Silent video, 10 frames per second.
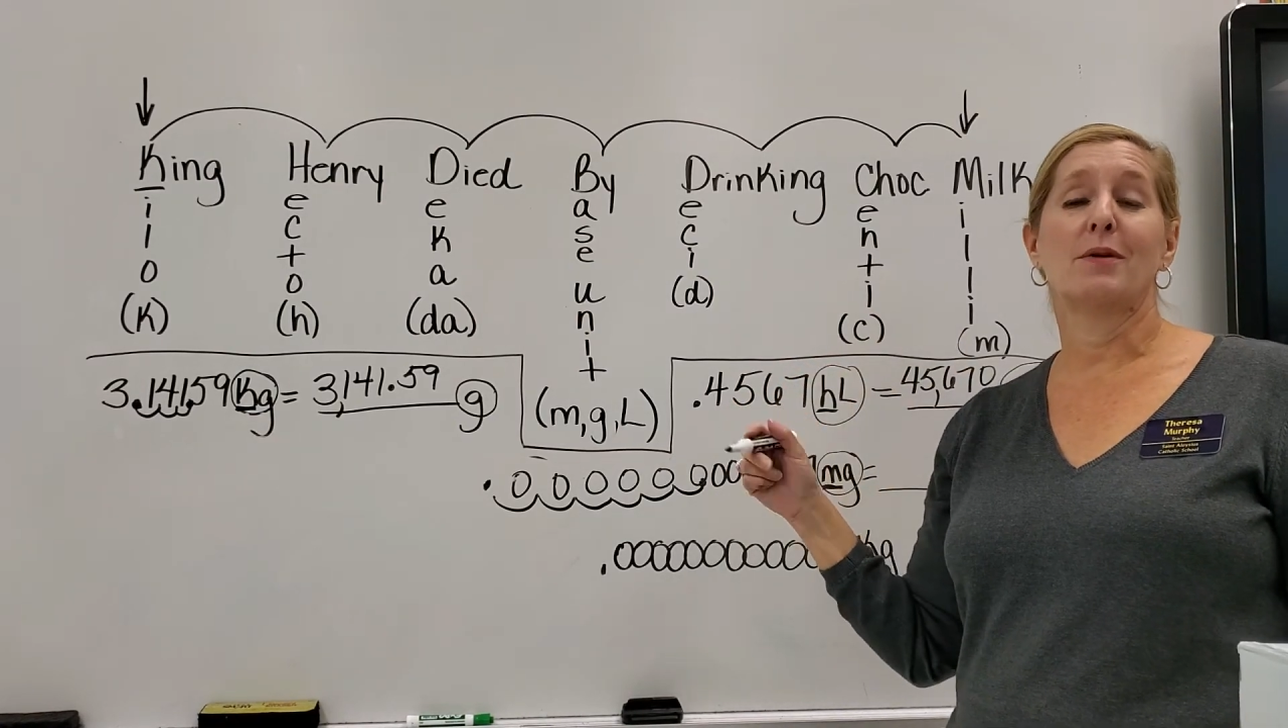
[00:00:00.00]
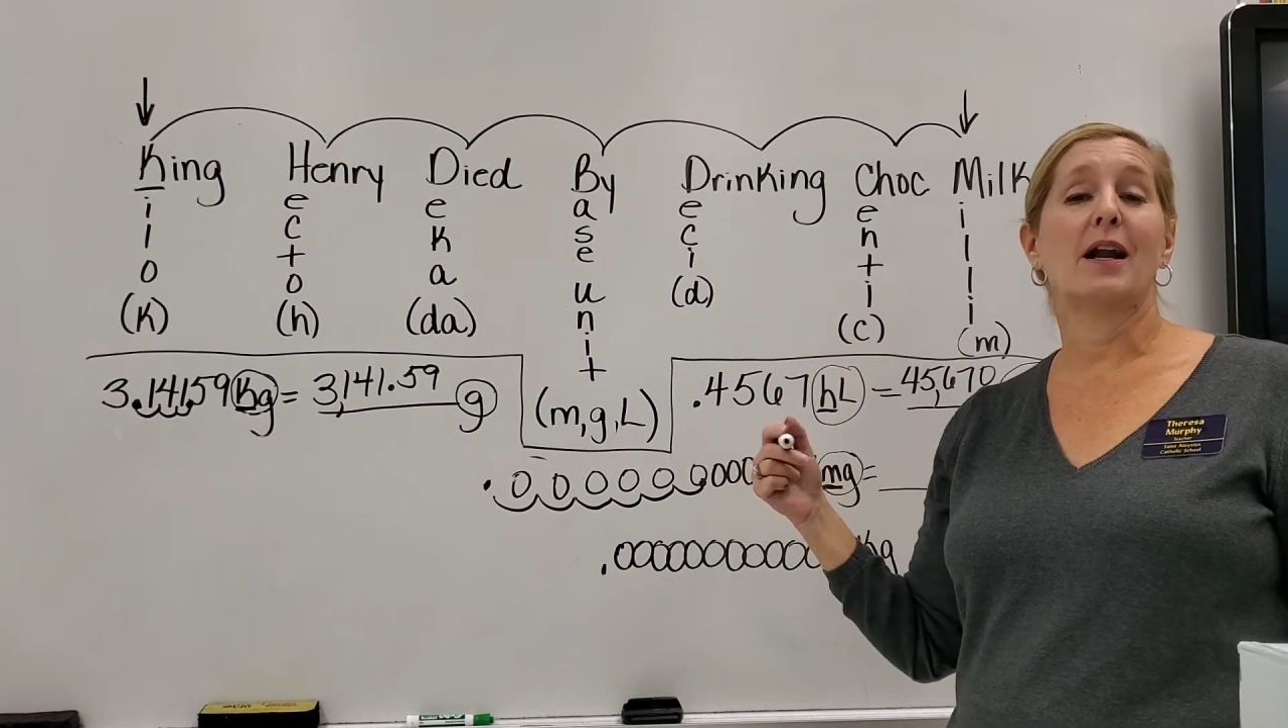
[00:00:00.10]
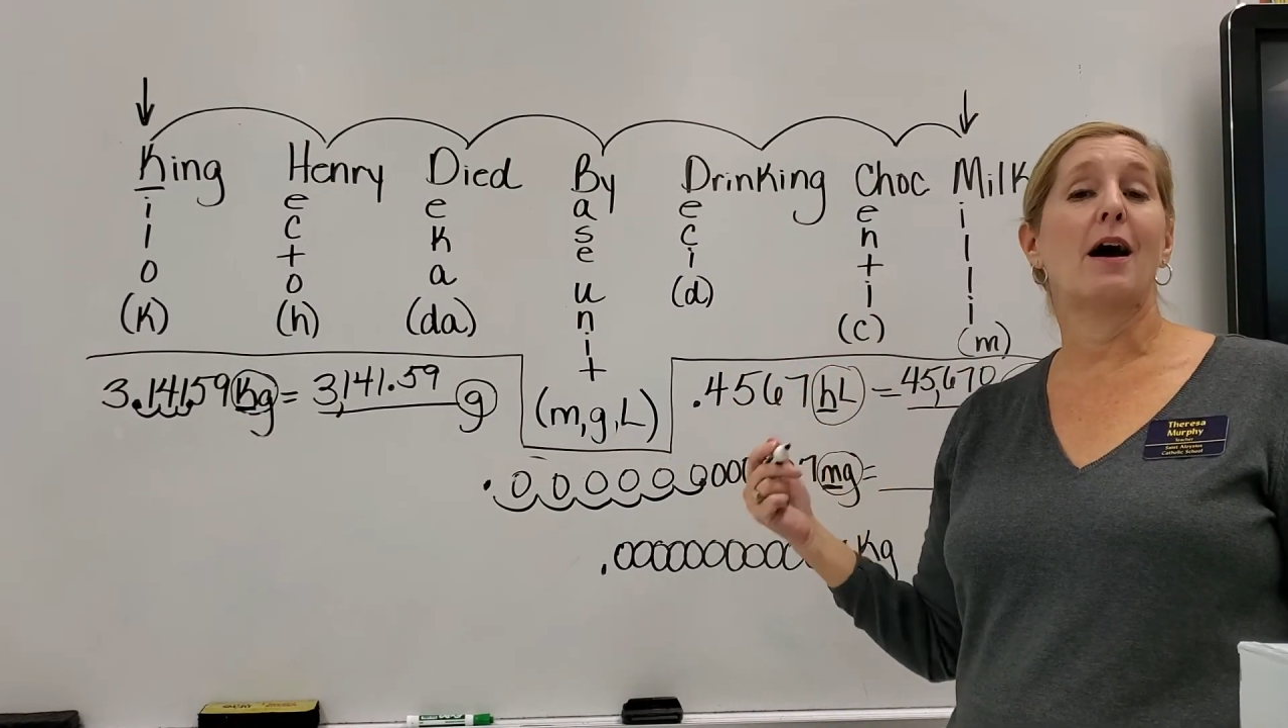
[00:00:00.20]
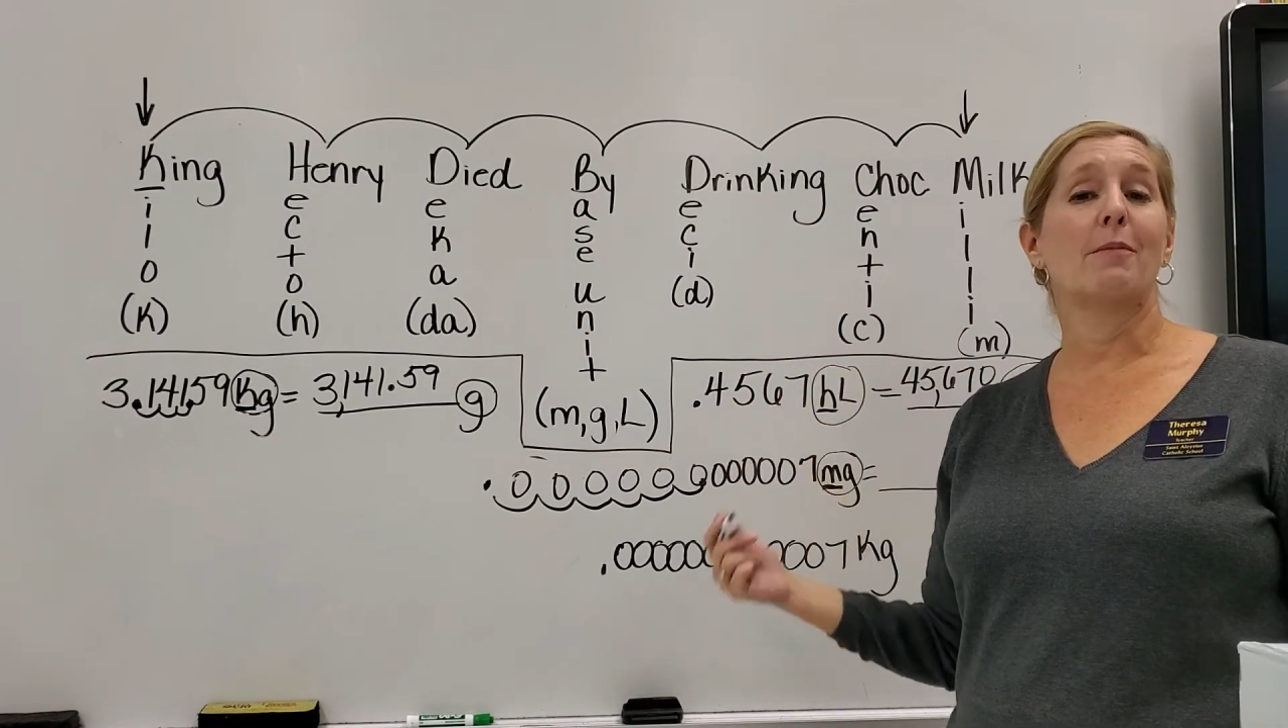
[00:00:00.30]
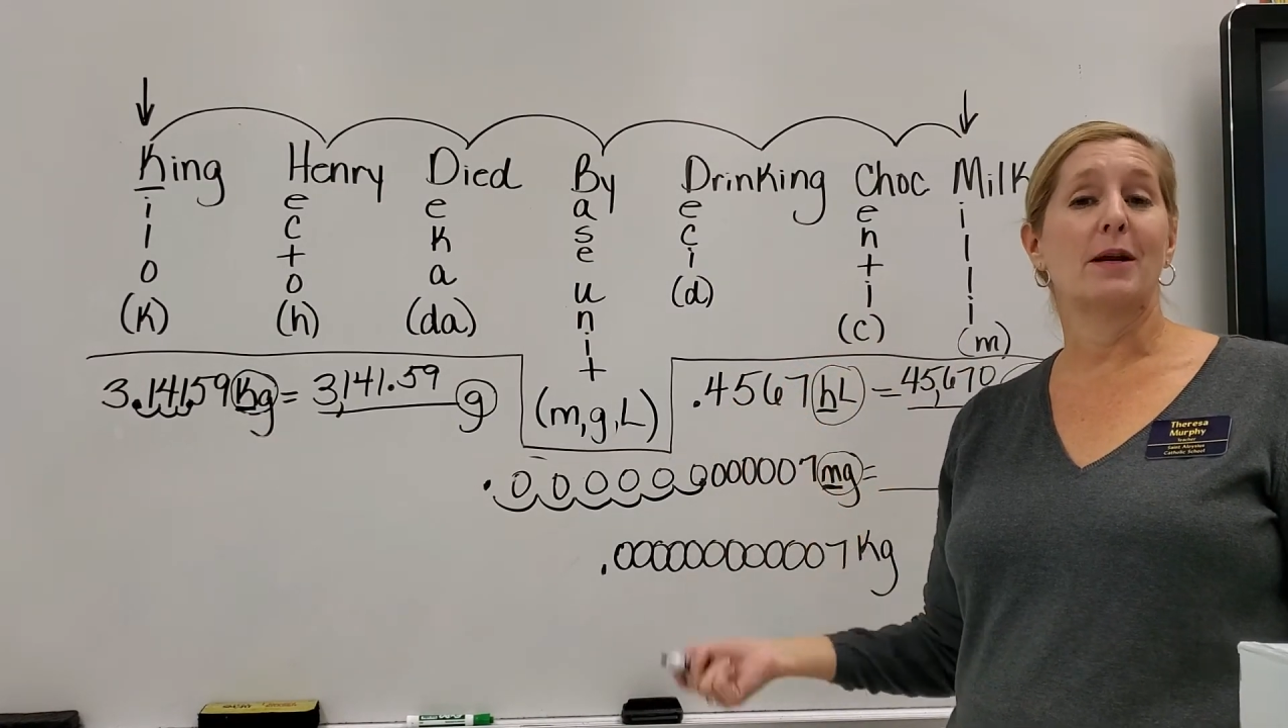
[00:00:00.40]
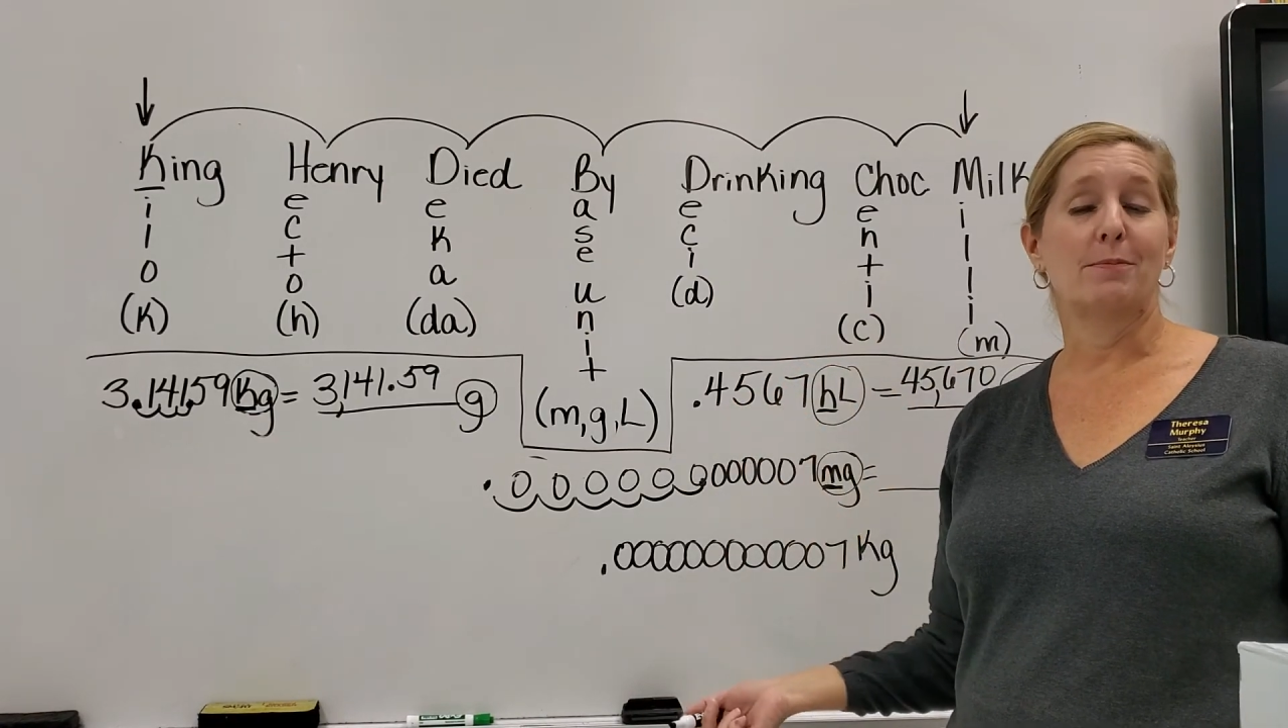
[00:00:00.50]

but how many